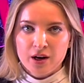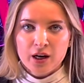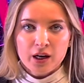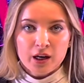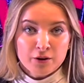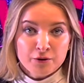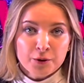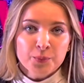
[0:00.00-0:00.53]

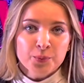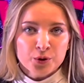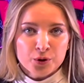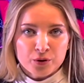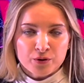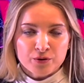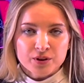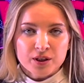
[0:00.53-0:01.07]
If
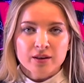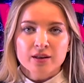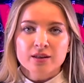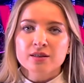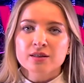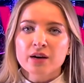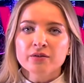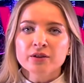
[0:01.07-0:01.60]
approved, the
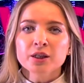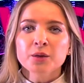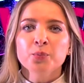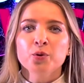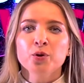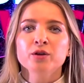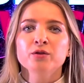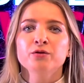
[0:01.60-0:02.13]

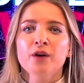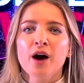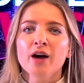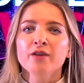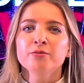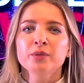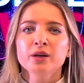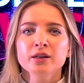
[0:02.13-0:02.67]

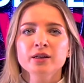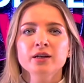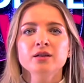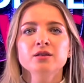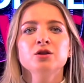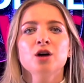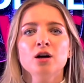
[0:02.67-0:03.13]
$70.5 million